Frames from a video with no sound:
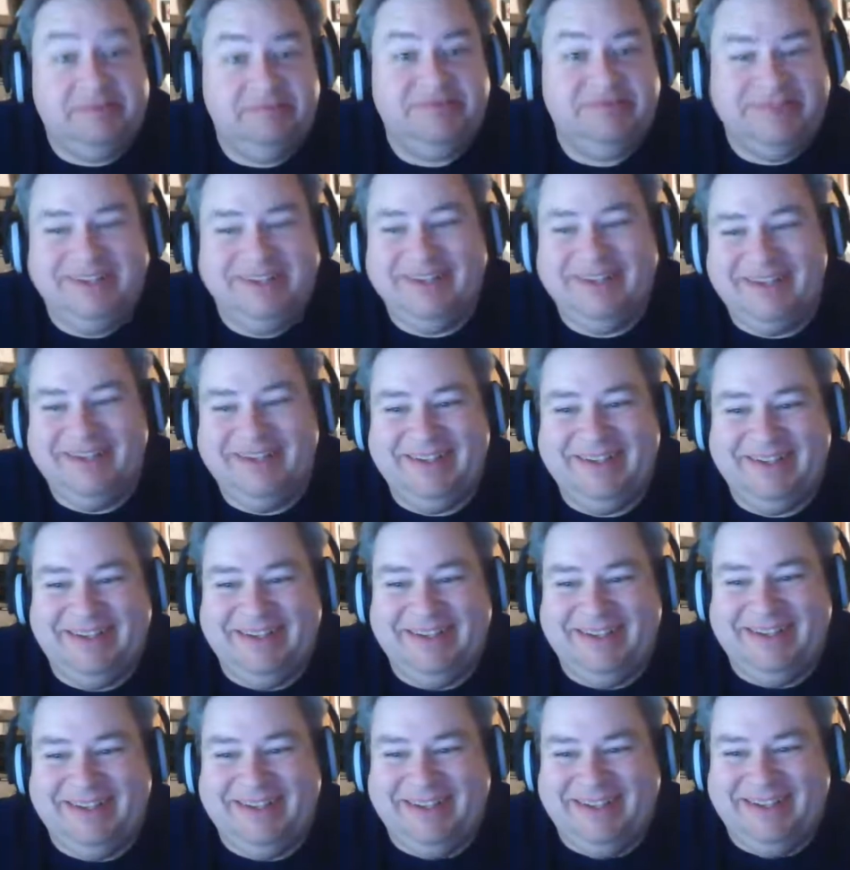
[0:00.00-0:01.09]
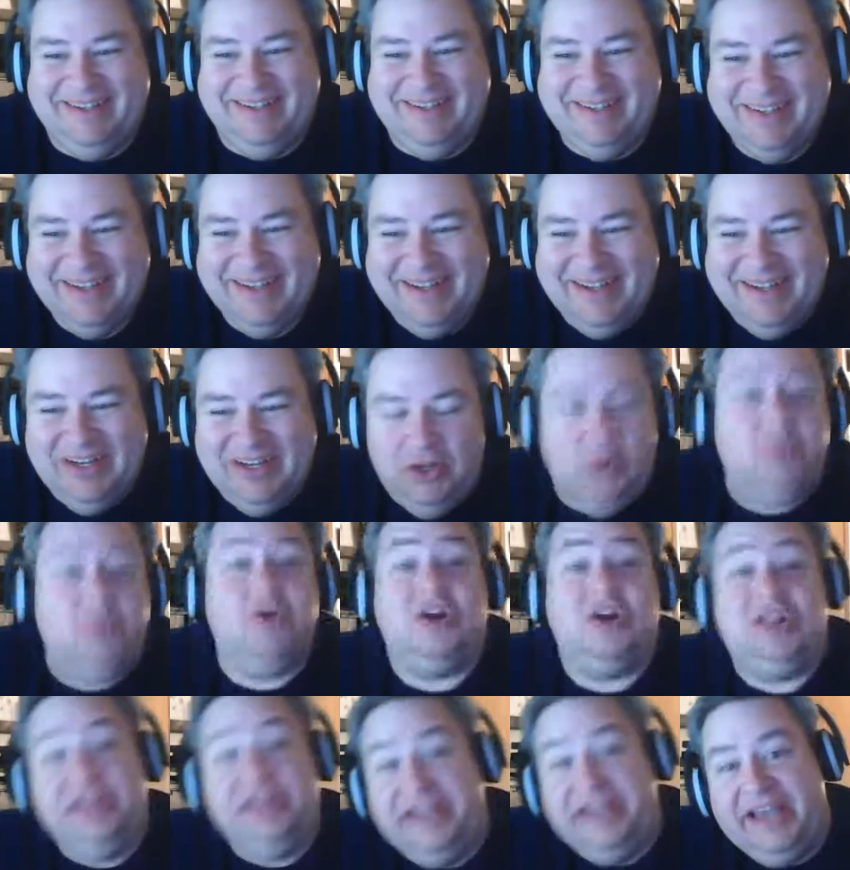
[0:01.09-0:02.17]
See it. Yeah.
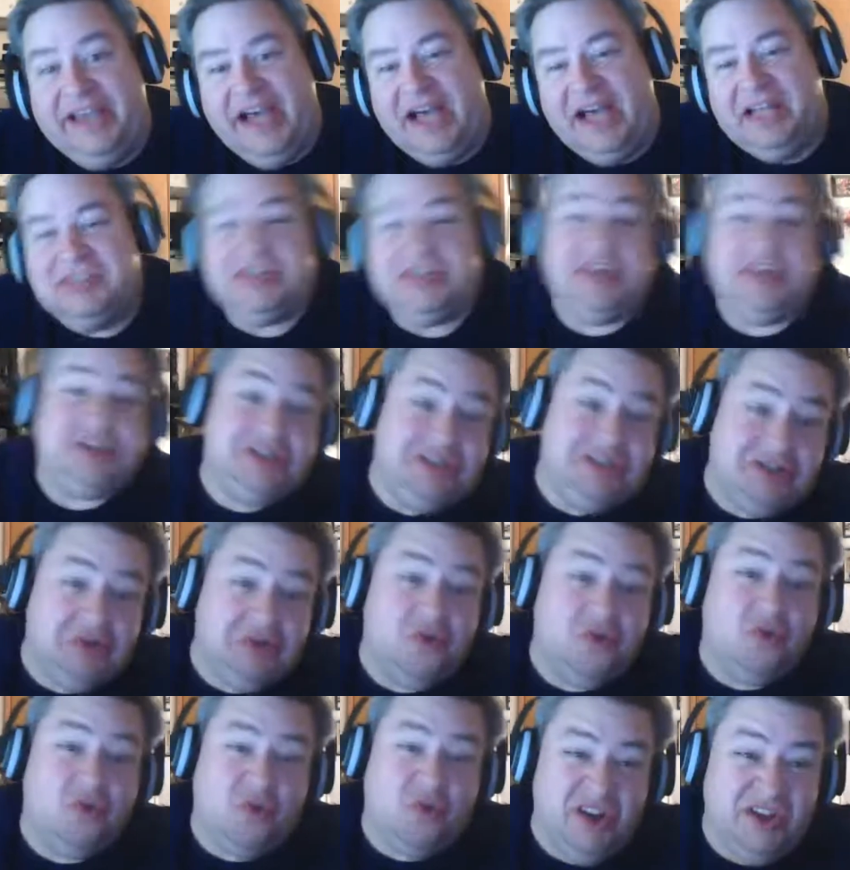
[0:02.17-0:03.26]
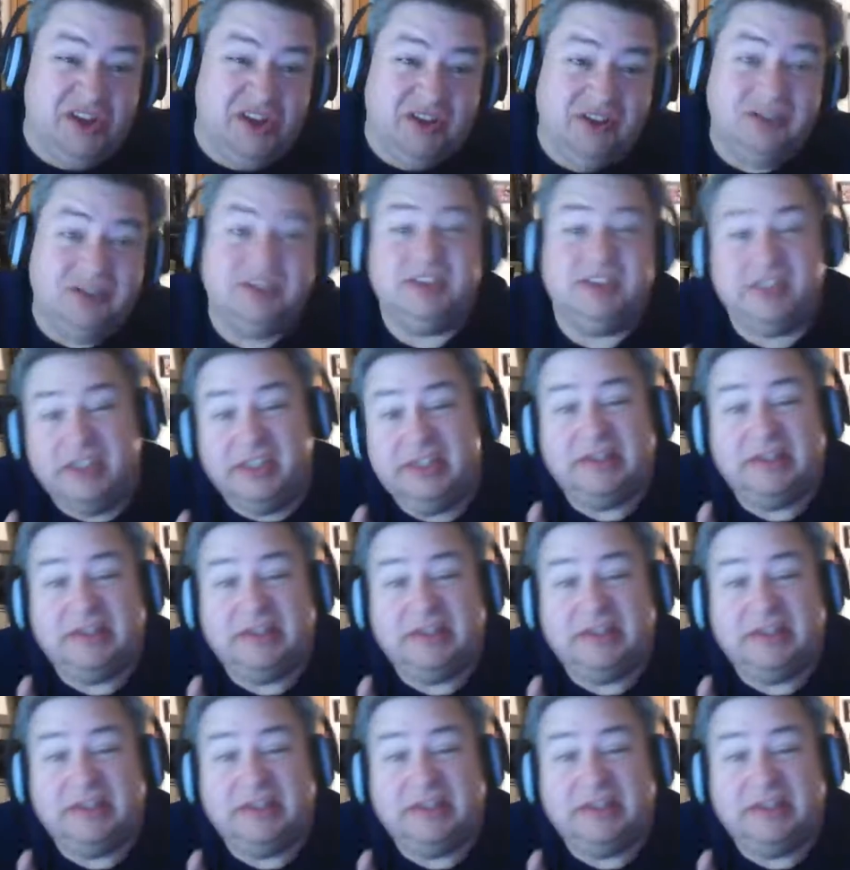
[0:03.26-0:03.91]
No more Klingons. Got these new Krills,